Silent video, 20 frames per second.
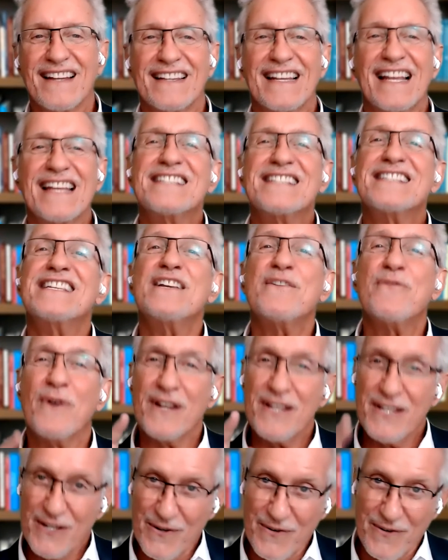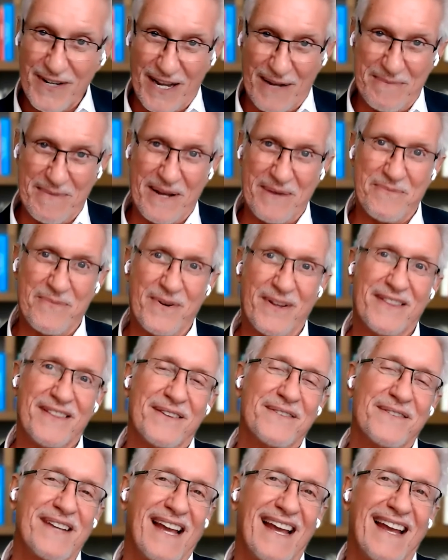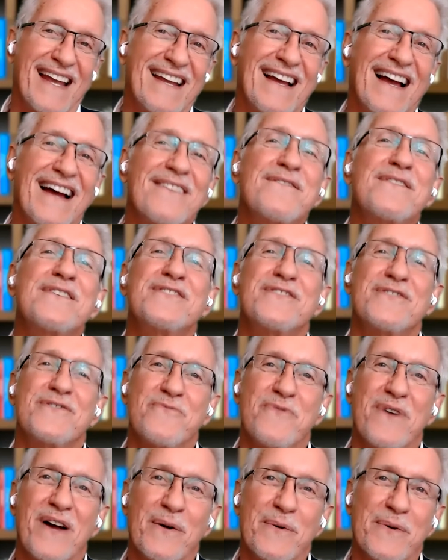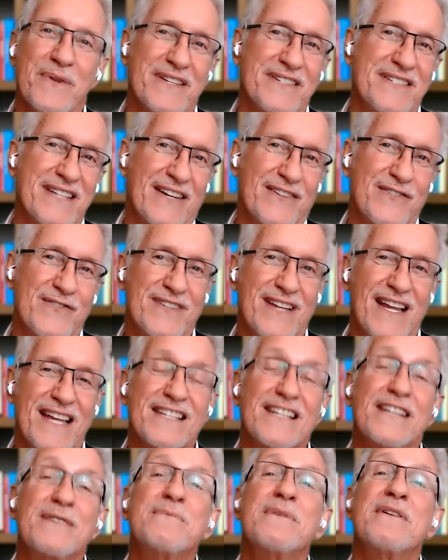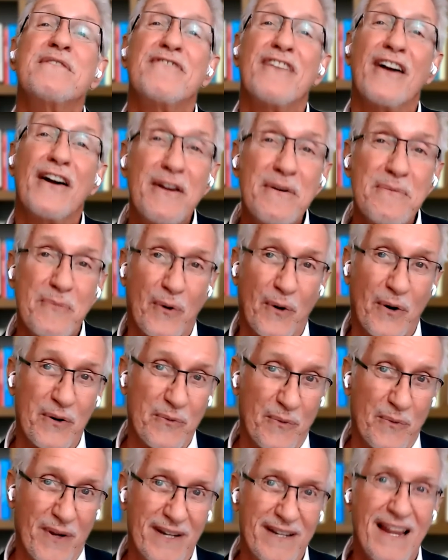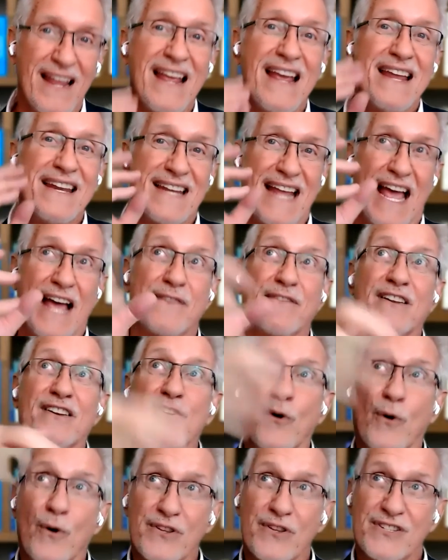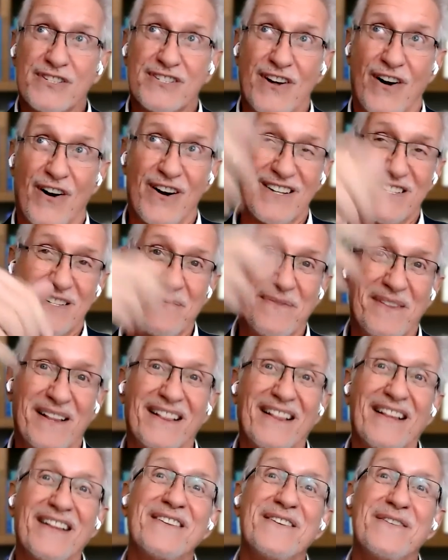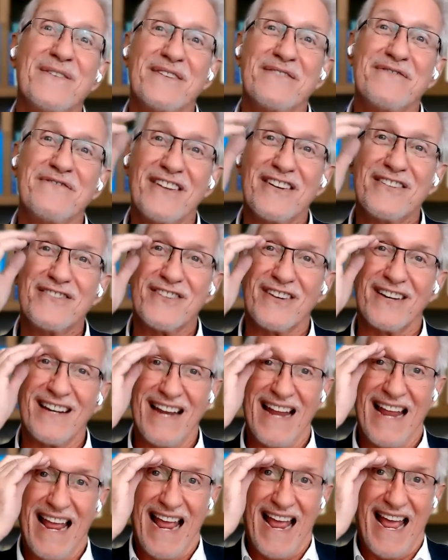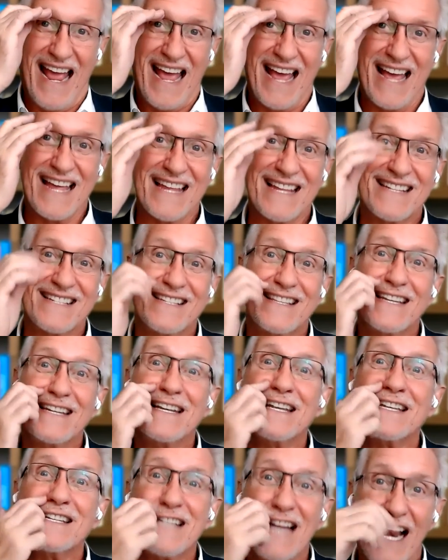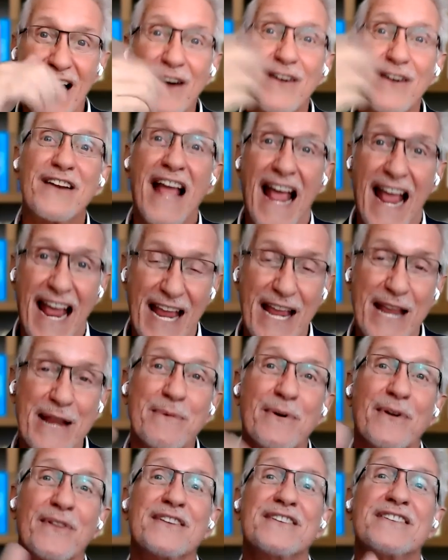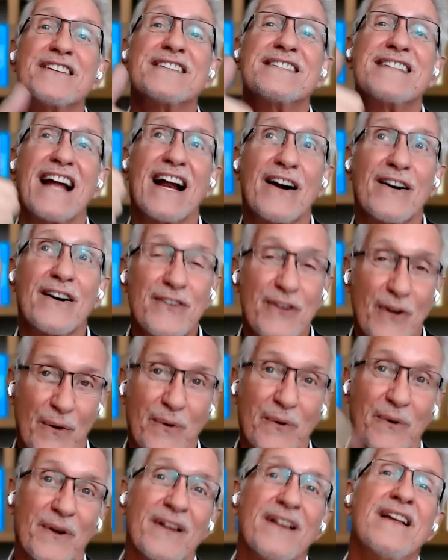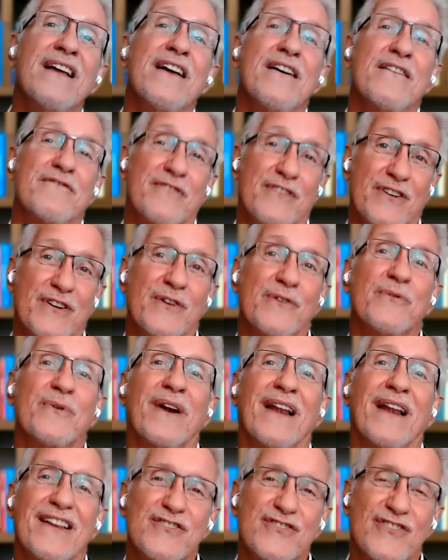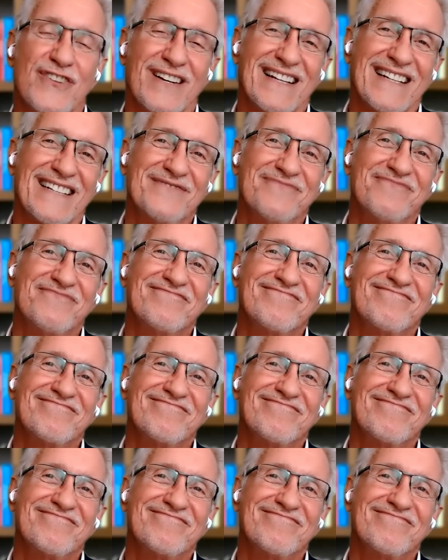Let's see what you come up with, okay? I wish you well with this exercise. It can be a very important one to have a North Star, something that you envision as the desired aim or the desired goal for you relationally.